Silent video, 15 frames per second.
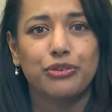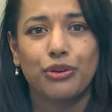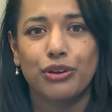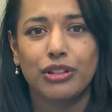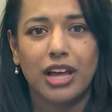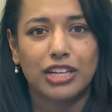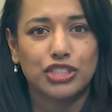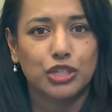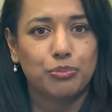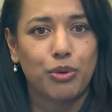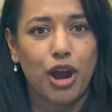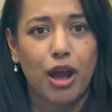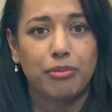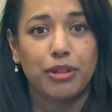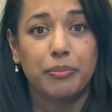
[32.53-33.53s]
neurologic
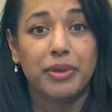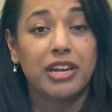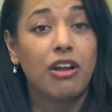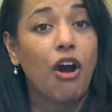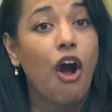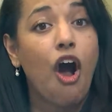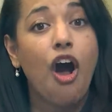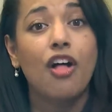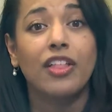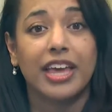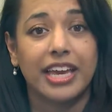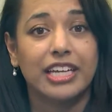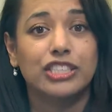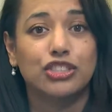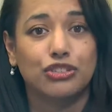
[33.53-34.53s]
problem in all
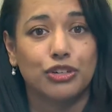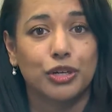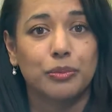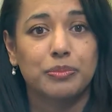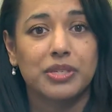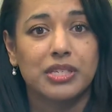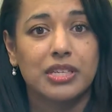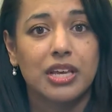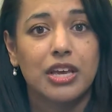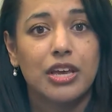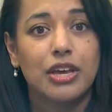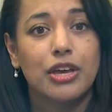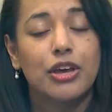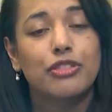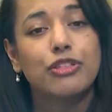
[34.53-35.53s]
age groups,
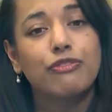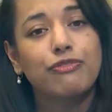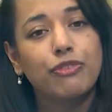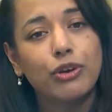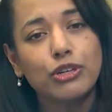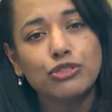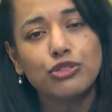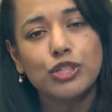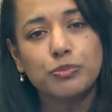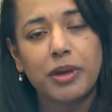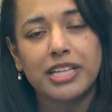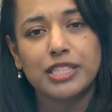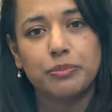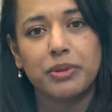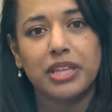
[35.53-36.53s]
the first
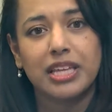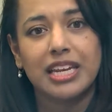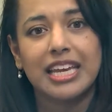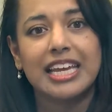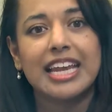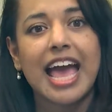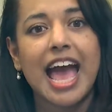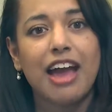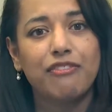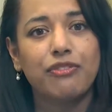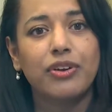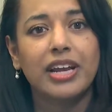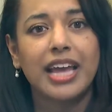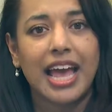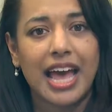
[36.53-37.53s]
responsibility in
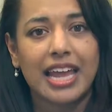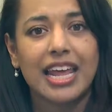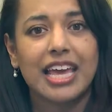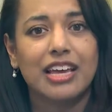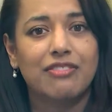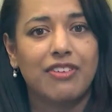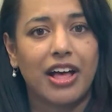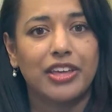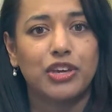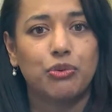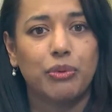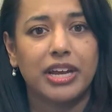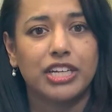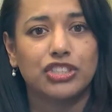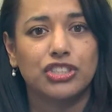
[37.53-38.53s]
every headache
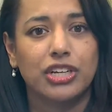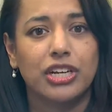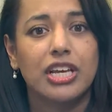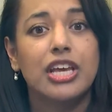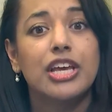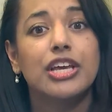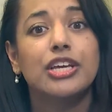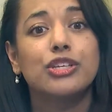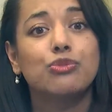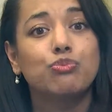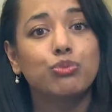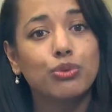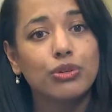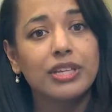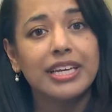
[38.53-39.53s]
evaluation is
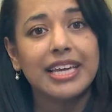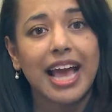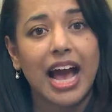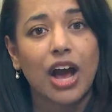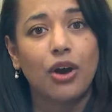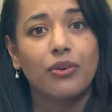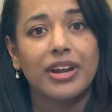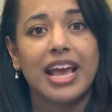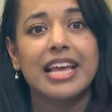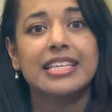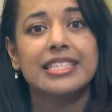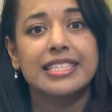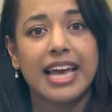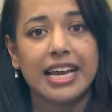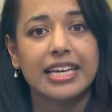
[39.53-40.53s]
ruling out a
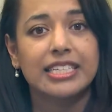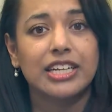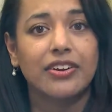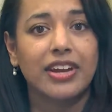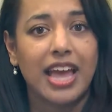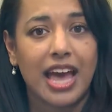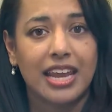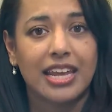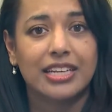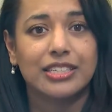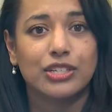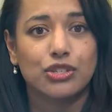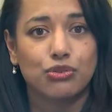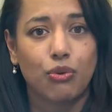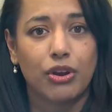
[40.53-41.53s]
secondary headache
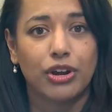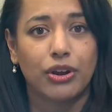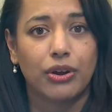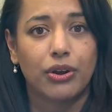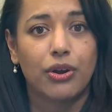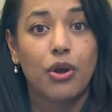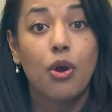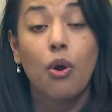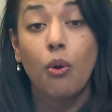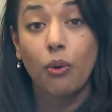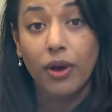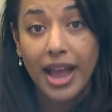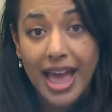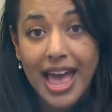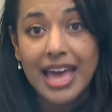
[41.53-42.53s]
disorder,
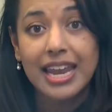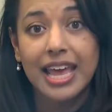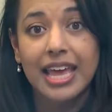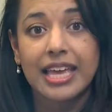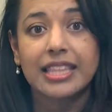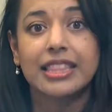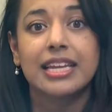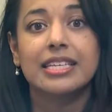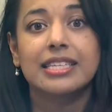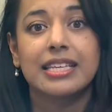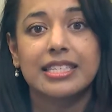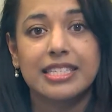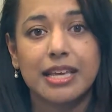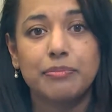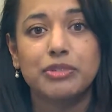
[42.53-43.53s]
or a headache that is a
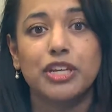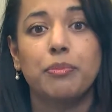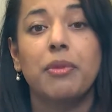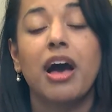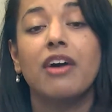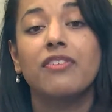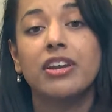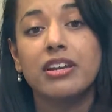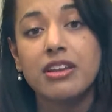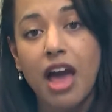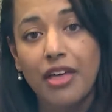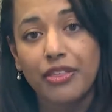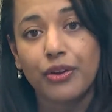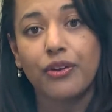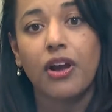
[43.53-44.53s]
symptom of
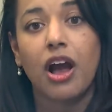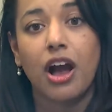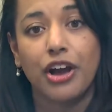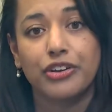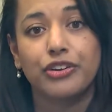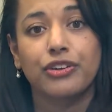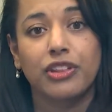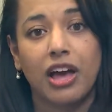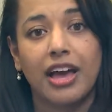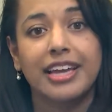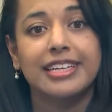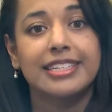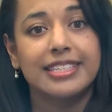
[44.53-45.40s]
another underlying